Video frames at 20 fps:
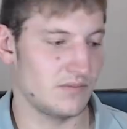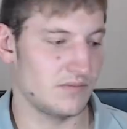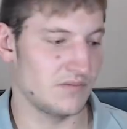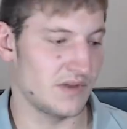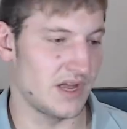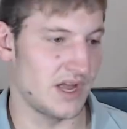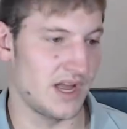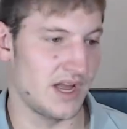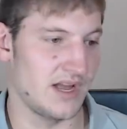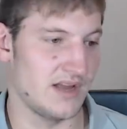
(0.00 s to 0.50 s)

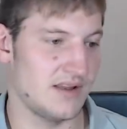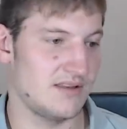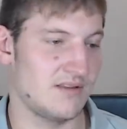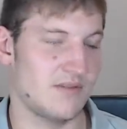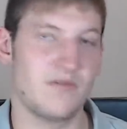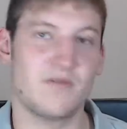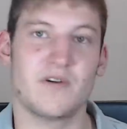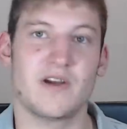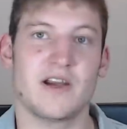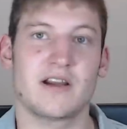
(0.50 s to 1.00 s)
They hate the
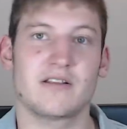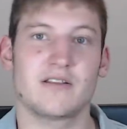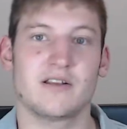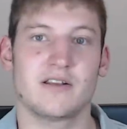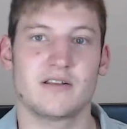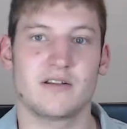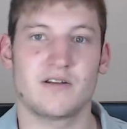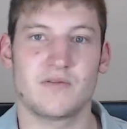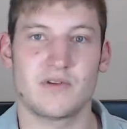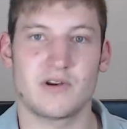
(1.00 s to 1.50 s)
fact
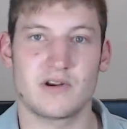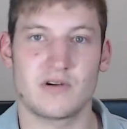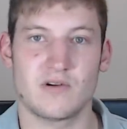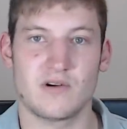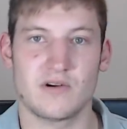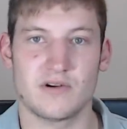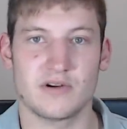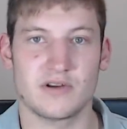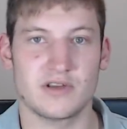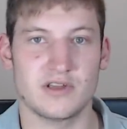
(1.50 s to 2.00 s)
that
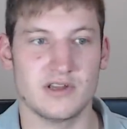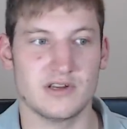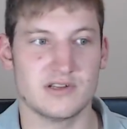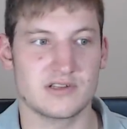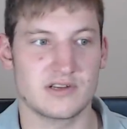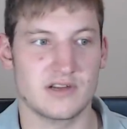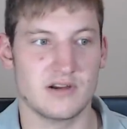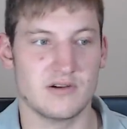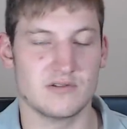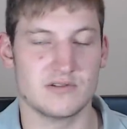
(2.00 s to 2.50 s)
Afrikaner kids
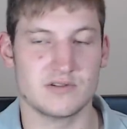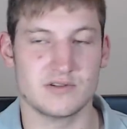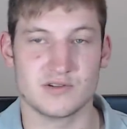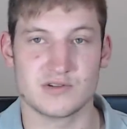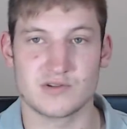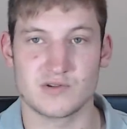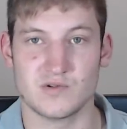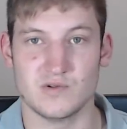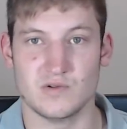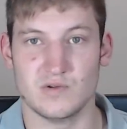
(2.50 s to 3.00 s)
go to
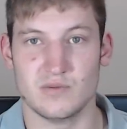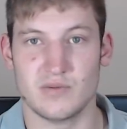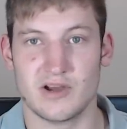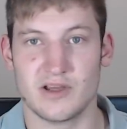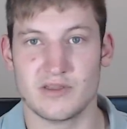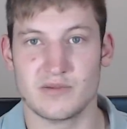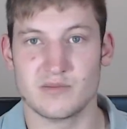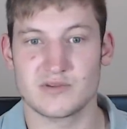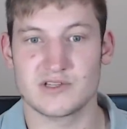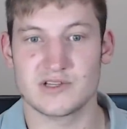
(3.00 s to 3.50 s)
school by
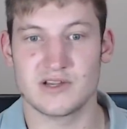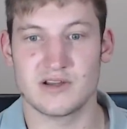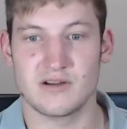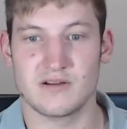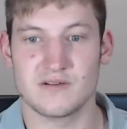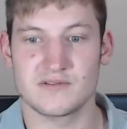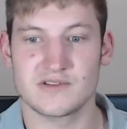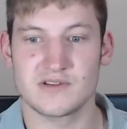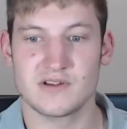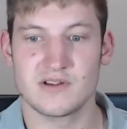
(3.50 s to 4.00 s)

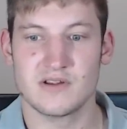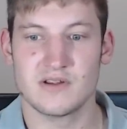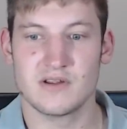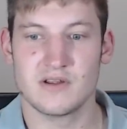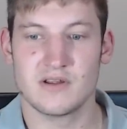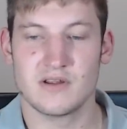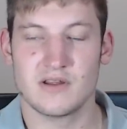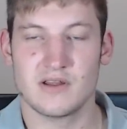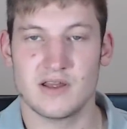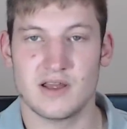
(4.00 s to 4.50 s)
themselves,
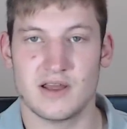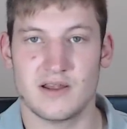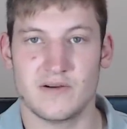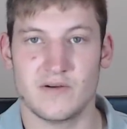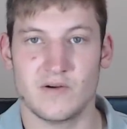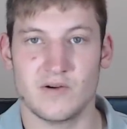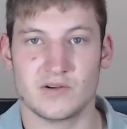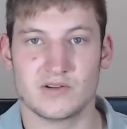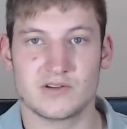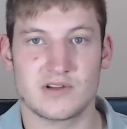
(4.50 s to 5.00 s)
and
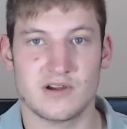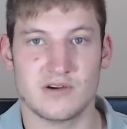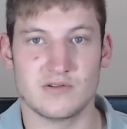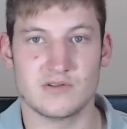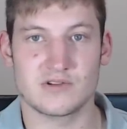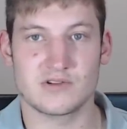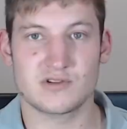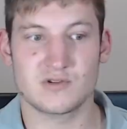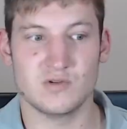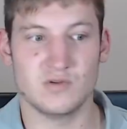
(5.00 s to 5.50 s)
not go
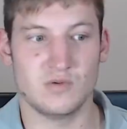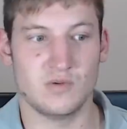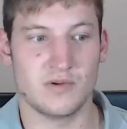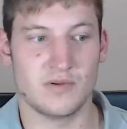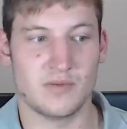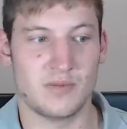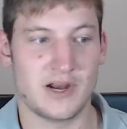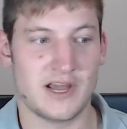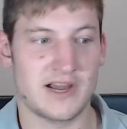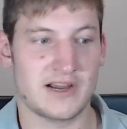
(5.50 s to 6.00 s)
to school
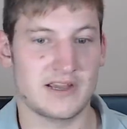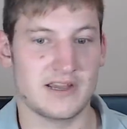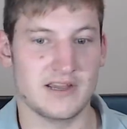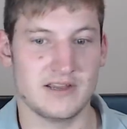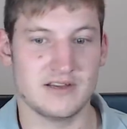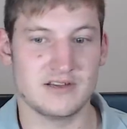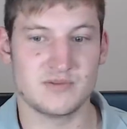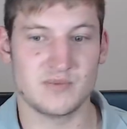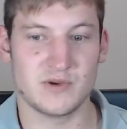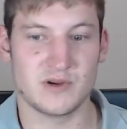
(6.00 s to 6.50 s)
with black
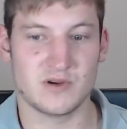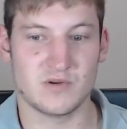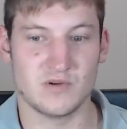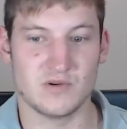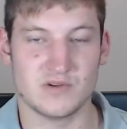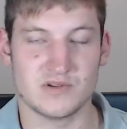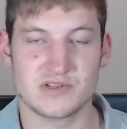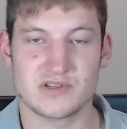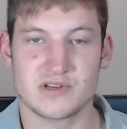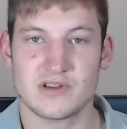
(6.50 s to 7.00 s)
kids,
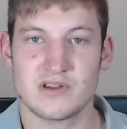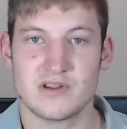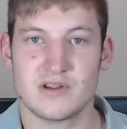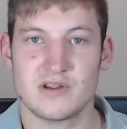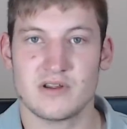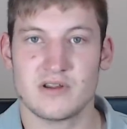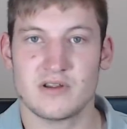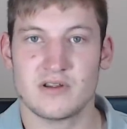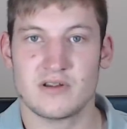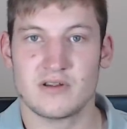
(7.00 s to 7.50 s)
because
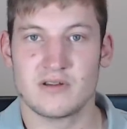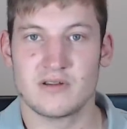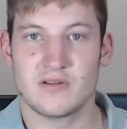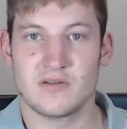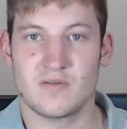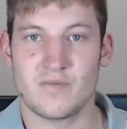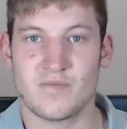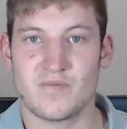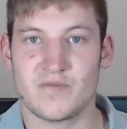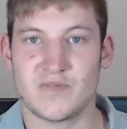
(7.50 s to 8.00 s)

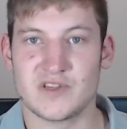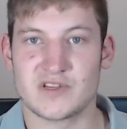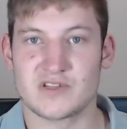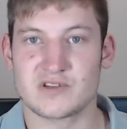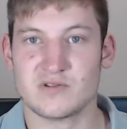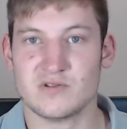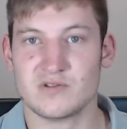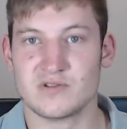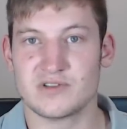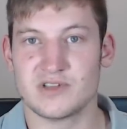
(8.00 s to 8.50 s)
the
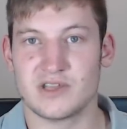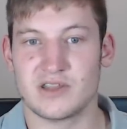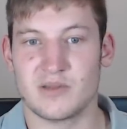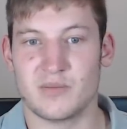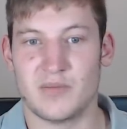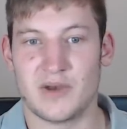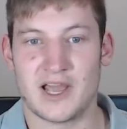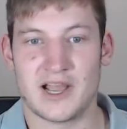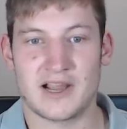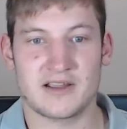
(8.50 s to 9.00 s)
schools that the
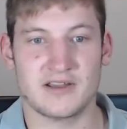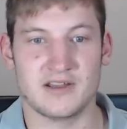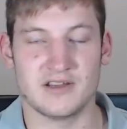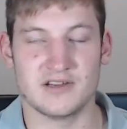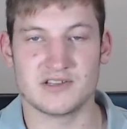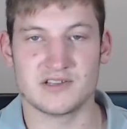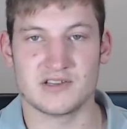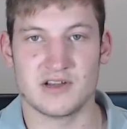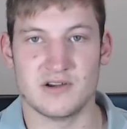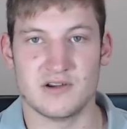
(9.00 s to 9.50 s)
black
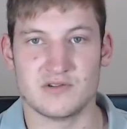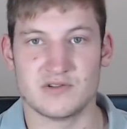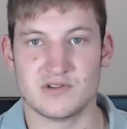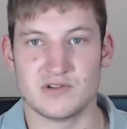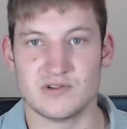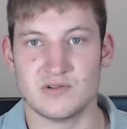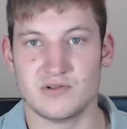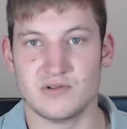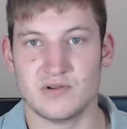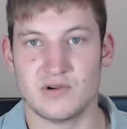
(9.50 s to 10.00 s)
kids go
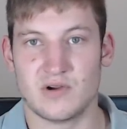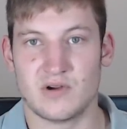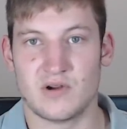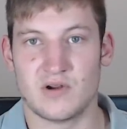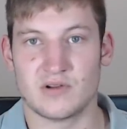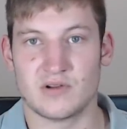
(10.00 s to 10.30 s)
to are